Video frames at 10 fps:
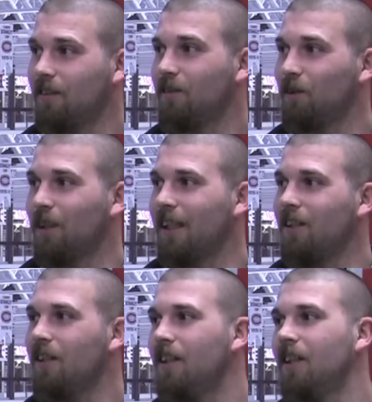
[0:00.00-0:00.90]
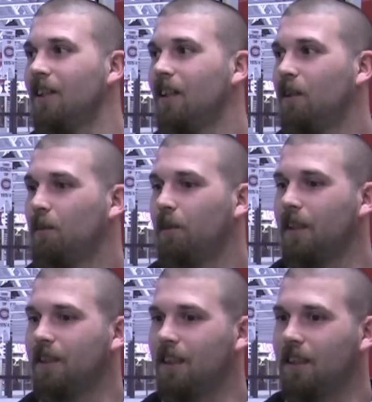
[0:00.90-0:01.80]
we're here.
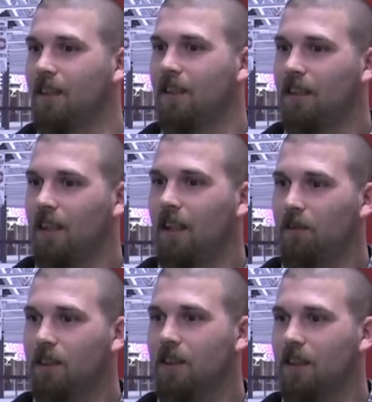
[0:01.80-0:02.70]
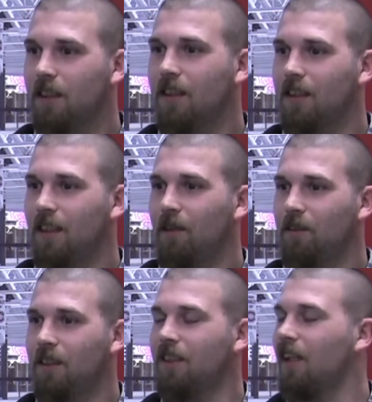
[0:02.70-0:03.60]
But it was
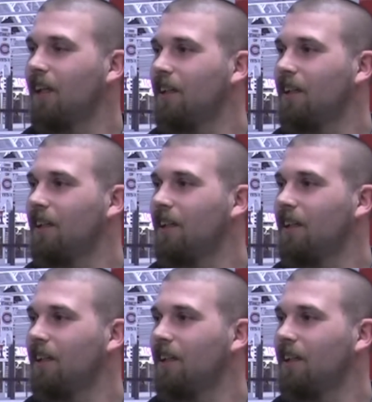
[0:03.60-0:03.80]
exciting.